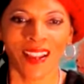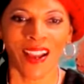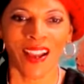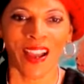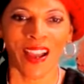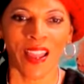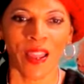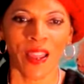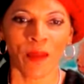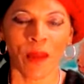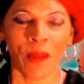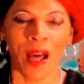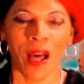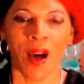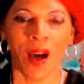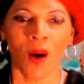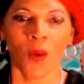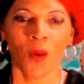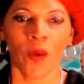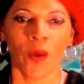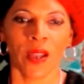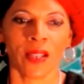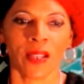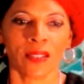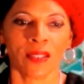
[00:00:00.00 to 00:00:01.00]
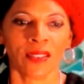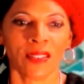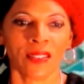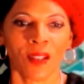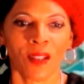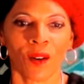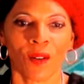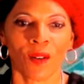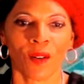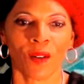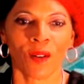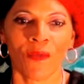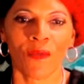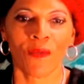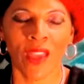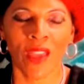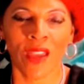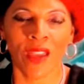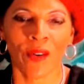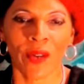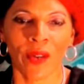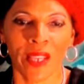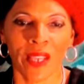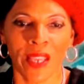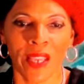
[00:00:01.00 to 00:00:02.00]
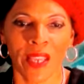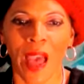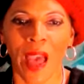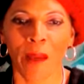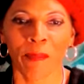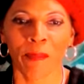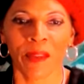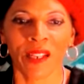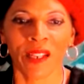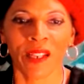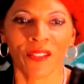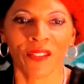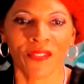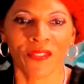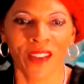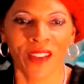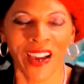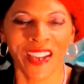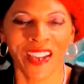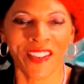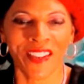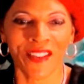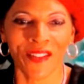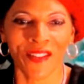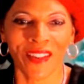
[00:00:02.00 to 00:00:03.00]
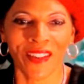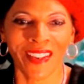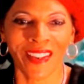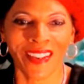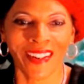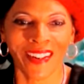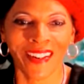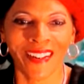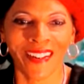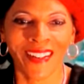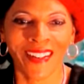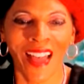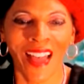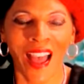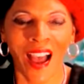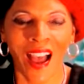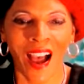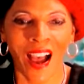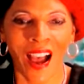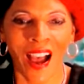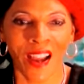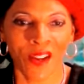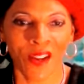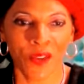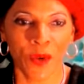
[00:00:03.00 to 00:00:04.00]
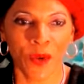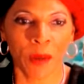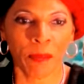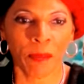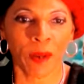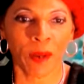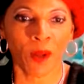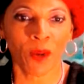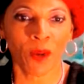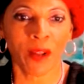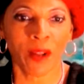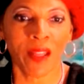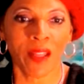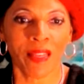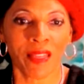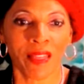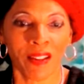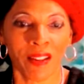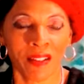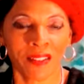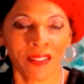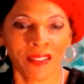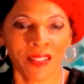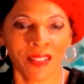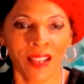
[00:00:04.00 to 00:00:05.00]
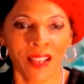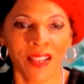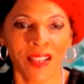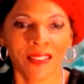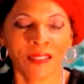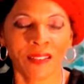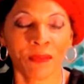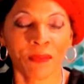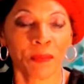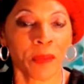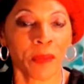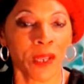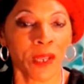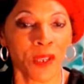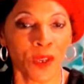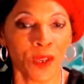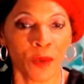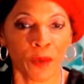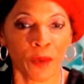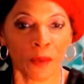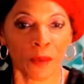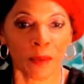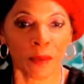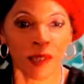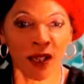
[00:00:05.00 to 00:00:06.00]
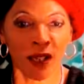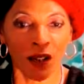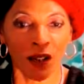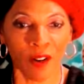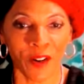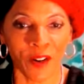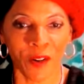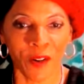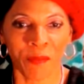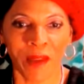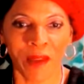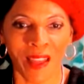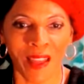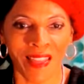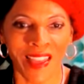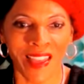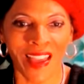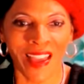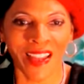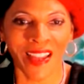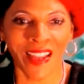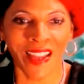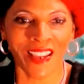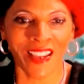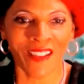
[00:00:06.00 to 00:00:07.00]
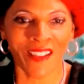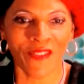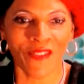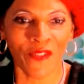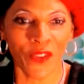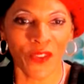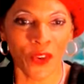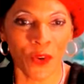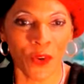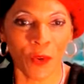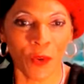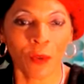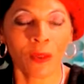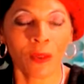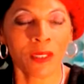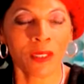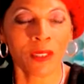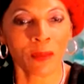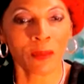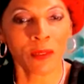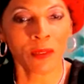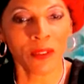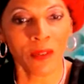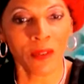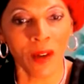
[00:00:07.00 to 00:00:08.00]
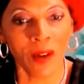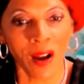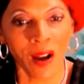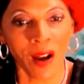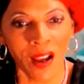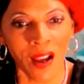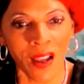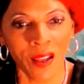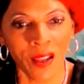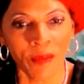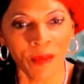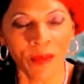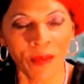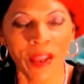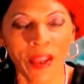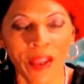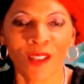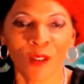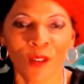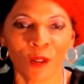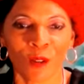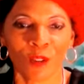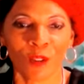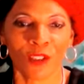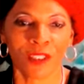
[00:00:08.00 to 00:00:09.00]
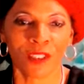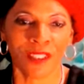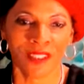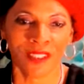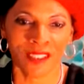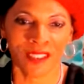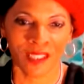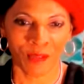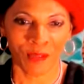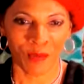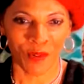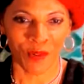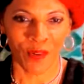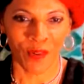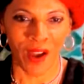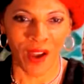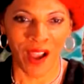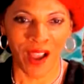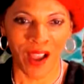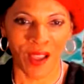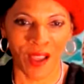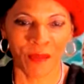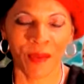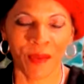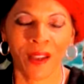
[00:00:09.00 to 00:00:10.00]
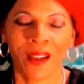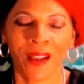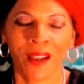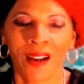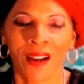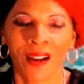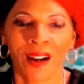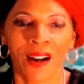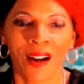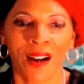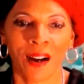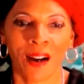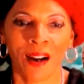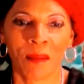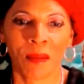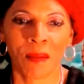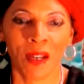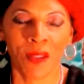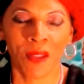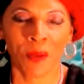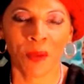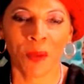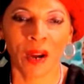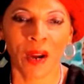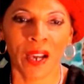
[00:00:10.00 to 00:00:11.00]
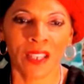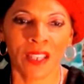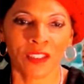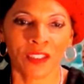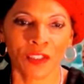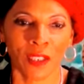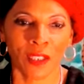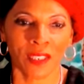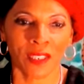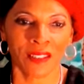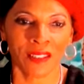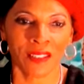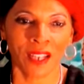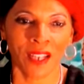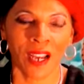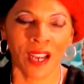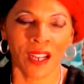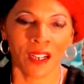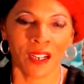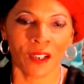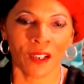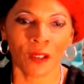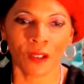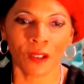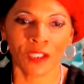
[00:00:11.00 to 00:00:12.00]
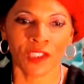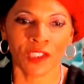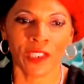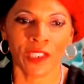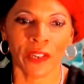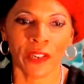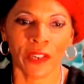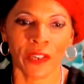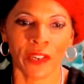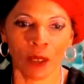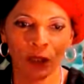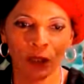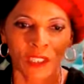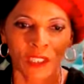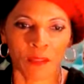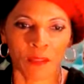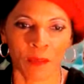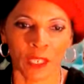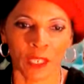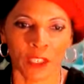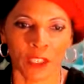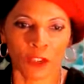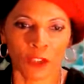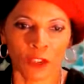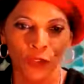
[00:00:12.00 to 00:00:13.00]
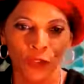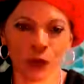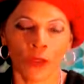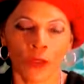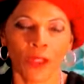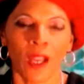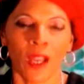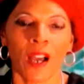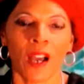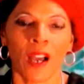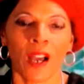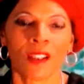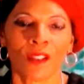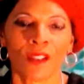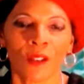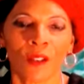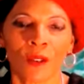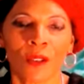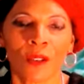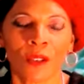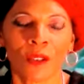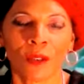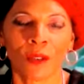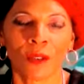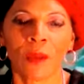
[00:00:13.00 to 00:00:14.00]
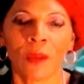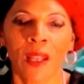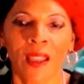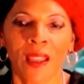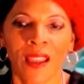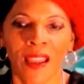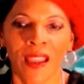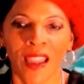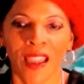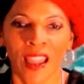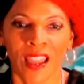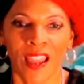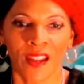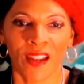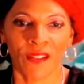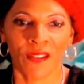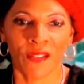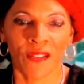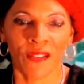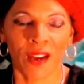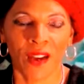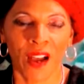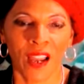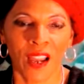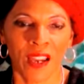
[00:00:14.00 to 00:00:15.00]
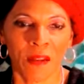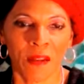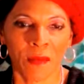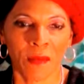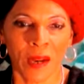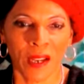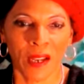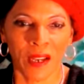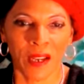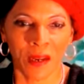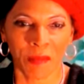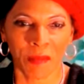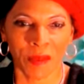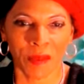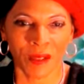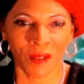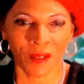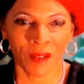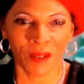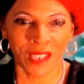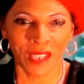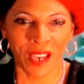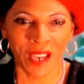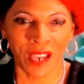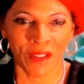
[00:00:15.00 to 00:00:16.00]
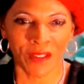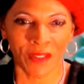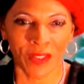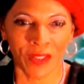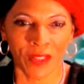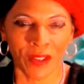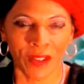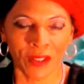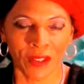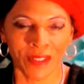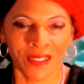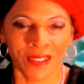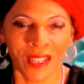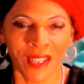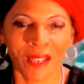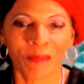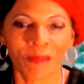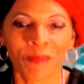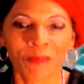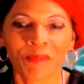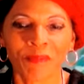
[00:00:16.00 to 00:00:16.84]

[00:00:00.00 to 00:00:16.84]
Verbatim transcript: I am always so very happy to find you here. I do upload on Thursdays, but you will be alerted by that if you subscribe, and you should subscribe. Um, otherwise, just kind of go to Sheri Lewis Speaks Truth on YouTube and find my uploads every Thursday.